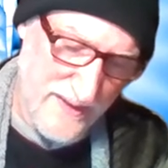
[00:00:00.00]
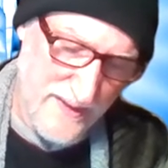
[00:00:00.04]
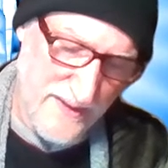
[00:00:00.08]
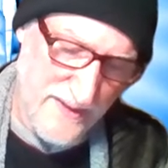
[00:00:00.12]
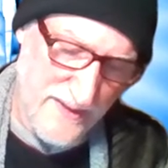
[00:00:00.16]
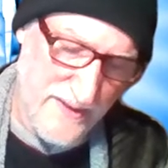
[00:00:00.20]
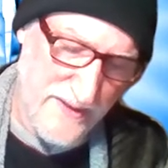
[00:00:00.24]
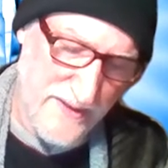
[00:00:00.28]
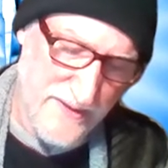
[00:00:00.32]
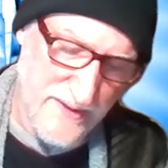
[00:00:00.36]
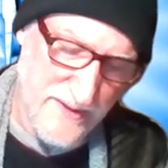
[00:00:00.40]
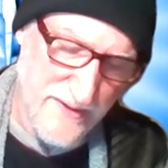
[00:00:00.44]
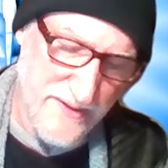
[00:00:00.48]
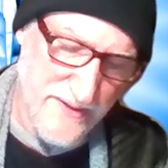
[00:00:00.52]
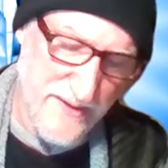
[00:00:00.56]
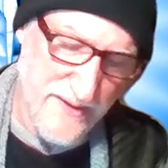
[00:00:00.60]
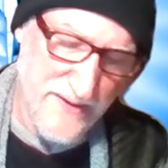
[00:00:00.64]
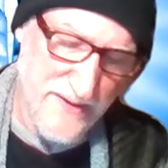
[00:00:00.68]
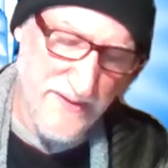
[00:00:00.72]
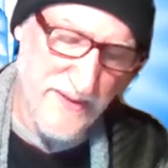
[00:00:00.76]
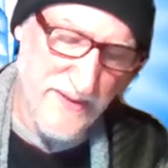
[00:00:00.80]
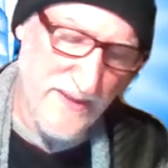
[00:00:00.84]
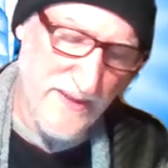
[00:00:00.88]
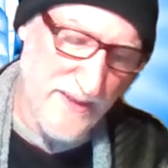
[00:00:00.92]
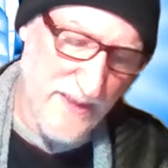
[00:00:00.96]
Because there's
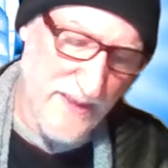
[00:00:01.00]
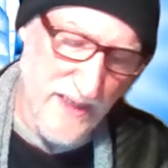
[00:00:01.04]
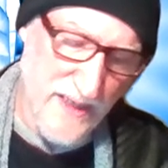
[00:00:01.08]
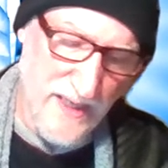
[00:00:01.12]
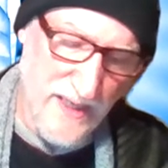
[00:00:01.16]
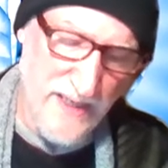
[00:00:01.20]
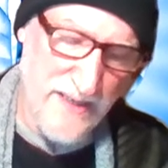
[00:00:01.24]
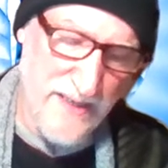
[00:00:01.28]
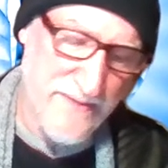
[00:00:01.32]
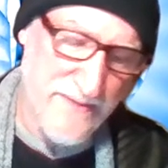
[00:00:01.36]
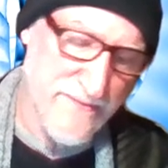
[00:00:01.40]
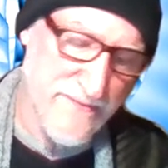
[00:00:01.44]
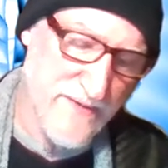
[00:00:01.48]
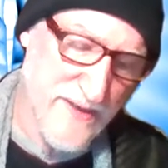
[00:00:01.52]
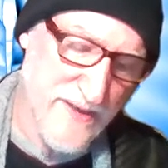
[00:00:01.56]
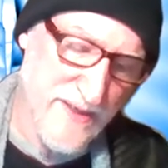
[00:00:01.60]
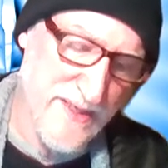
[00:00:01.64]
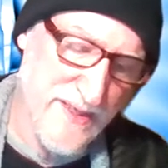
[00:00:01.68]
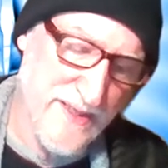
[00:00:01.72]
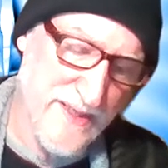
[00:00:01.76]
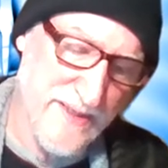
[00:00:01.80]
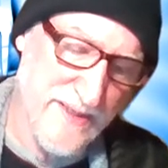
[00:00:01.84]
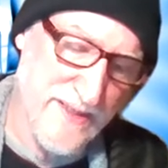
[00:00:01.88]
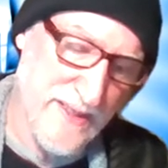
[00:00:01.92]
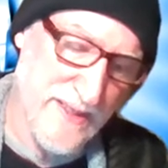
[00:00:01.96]
there's a lot of
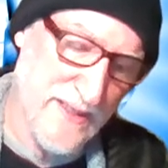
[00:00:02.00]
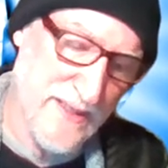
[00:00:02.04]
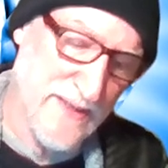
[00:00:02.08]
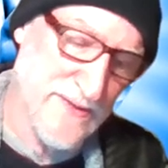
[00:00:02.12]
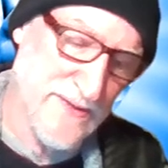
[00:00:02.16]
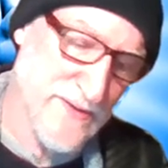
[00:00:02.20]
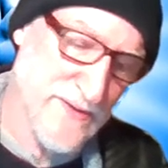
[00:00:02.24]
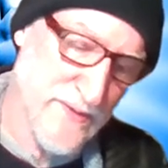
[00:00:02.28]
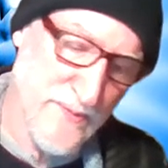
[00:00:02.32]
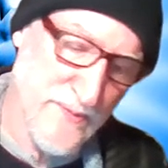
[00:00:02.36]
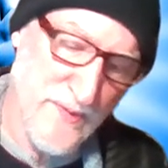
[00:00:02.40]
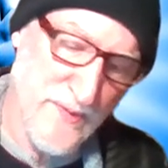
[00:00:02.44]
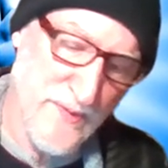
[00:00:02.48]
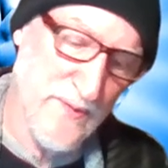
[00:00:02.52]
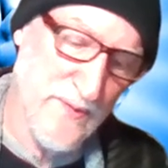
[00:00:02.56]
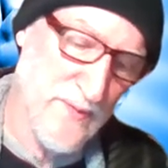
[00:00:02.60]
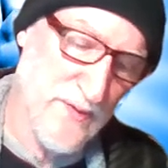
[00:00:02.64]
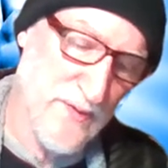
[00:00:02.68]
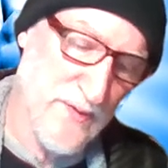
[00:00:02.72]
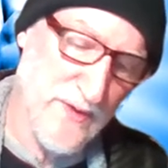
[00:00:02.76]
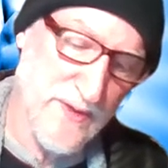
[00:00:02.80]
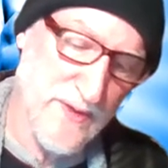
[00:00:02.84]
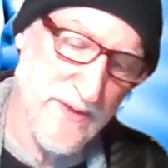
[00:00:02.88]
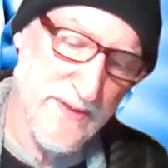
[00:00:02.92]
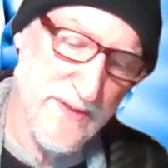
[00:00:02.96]
very intelligent
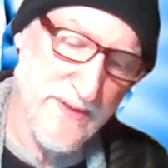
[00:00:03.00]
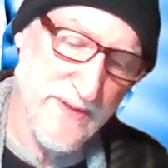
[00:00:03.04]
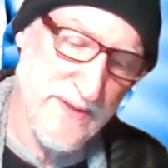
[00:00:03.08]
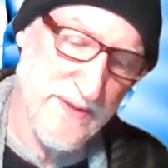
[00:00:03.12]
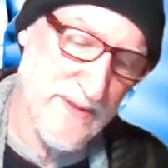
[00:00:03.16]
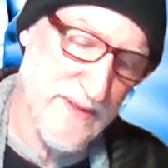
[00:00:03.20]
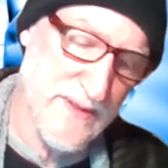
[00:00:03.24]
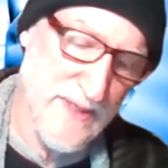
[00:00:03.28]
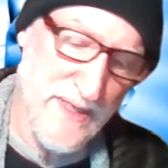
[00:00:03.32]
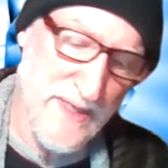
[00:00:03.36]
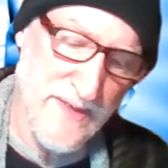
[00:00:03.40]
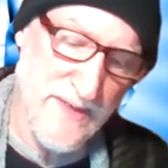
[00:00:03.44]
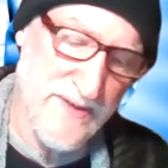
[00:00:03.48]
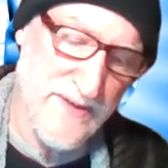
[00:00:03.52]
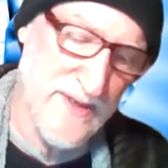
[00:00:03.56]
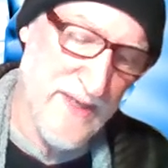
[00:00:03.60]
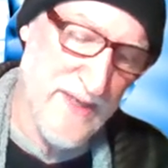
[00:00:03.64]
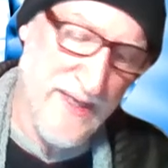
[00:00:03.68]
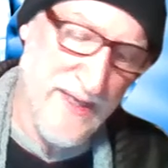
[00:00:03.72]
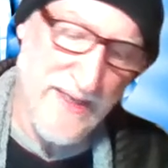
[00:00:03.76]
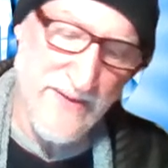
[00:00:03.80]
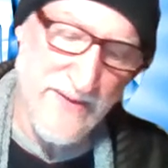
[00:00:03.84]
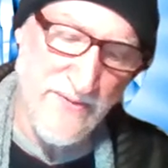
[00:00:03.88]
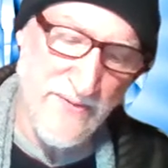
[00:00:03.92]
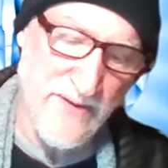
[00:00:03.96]
people on the
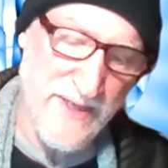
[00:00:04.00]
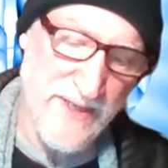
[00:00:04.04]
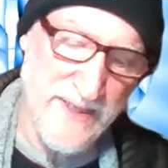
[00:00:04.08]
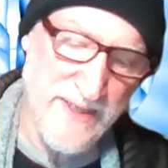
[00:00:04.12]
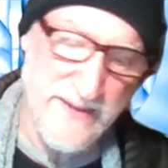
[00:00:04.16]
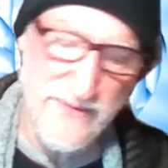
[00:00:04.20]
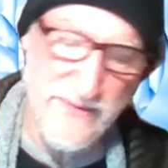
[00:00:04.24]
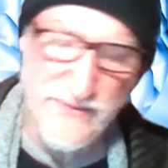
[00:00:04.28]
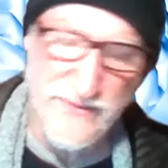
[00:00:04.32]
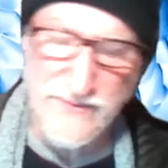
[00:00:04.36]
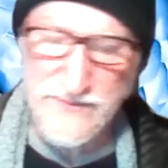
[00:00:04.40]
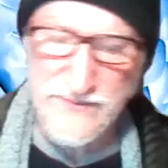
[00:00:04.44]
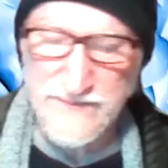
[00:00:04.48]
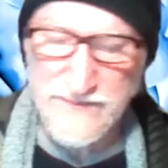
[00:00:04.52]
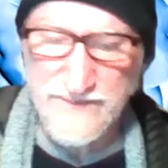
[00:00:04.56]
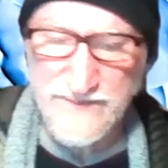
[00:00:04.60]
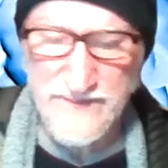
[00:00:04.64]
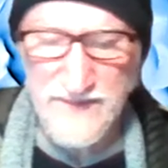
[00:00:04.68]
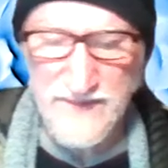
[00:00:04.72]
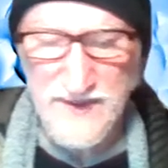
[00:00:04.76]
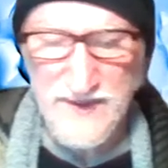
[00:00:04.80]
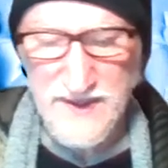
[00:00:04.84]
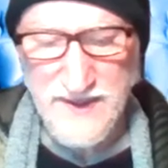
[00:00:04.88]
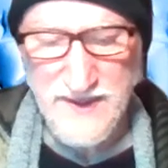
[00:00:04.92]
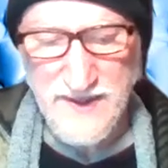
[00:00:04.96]
net, right? Who
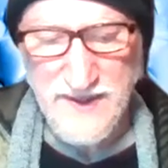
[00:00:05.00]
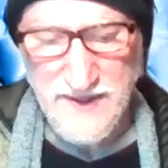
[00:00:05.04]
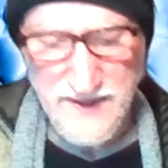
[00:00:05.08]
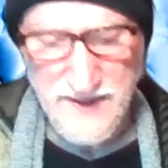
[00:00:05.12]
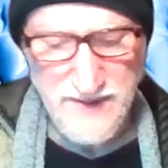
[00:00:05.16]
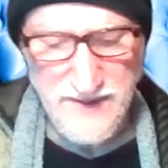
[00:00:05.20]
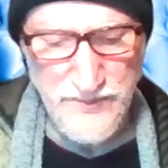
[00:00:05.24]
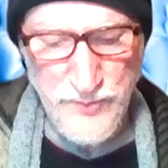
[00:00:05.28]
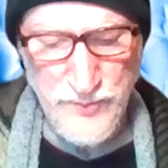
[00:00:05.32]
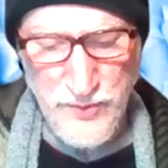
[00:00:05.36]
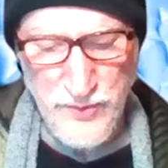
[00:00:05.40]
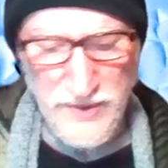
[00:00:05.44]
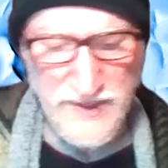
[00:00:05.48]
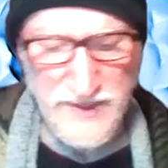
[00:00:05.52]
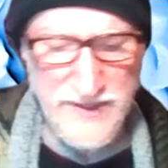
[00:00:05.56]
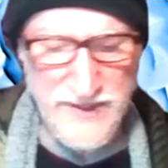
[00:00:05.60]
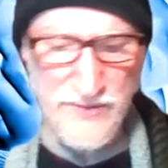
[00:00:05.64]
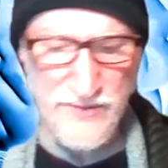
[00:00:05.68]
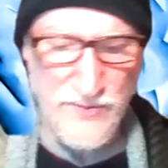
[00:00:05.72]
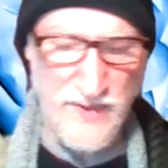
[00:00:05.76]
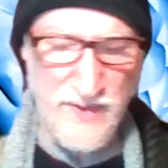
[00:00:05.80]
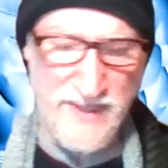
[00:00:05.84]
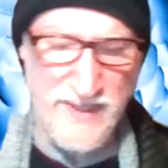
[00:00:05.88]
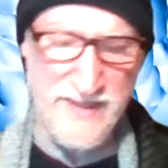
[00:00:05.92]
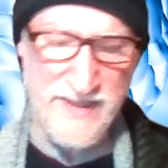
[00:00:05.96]
brilliant
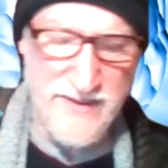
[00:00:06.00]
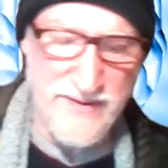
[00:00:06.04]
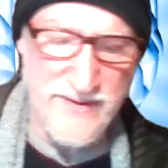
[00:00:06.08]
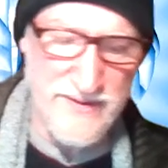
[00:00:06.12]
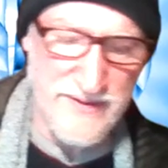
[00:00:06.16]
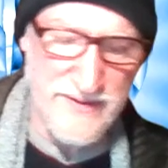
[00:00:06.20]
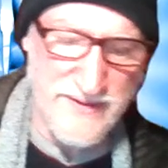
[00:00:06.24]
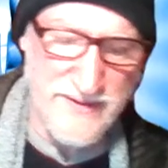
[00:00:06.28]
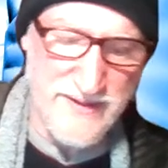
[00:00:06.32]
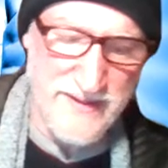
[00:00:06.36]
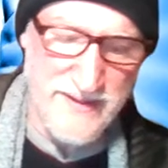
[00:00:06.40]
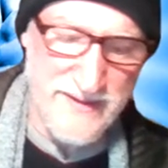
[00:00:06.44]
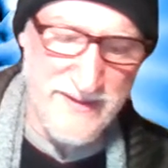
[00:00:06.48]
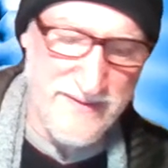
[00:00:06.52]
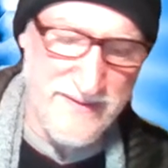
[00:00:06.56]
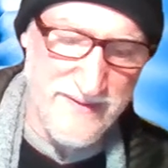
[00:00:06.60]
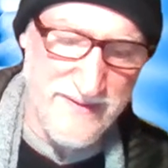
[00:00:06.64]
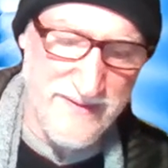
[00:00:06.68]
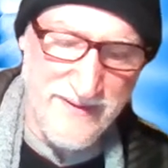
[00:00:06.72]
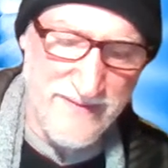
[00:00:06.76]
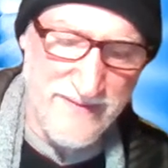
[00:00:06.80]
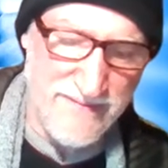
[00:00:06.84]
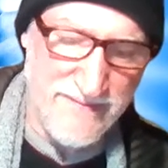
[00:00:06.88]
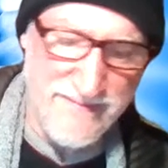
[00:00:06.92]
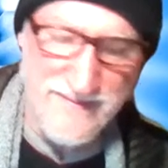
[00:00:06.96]
writers. They
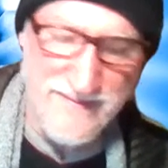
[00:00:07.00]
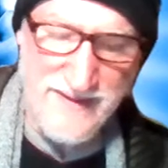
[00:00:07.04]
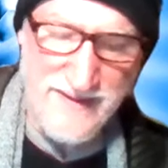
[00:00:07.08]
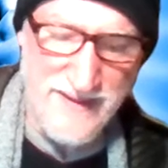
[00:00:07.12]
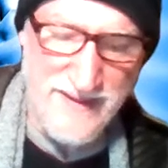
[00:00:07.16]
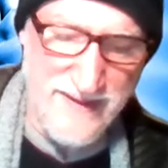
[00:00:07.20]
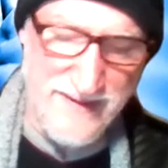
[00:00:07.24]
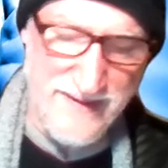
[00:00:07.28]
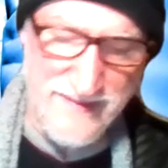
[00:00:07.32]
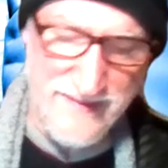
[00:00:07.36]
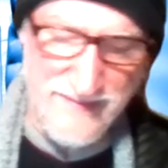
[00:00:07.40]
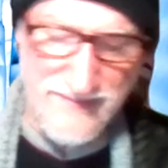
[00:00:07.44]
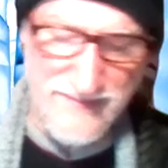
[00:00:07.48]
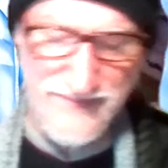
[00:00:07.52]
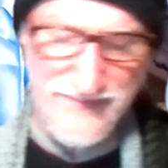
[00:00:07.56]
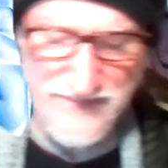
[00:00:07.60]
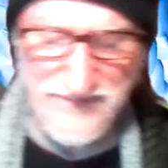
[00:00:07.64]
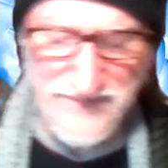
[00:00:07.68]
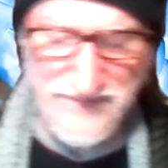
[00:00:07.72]
they they can,